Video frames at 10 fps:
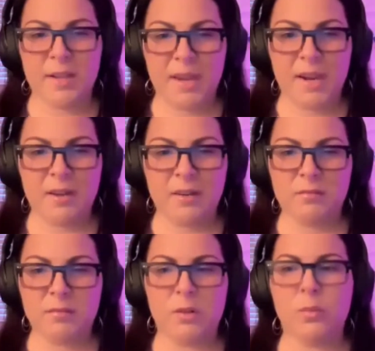
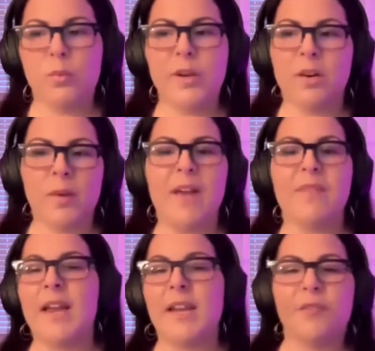pain, we don't have
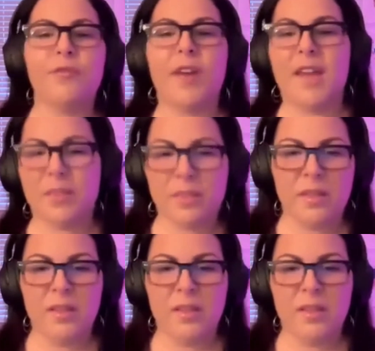any faith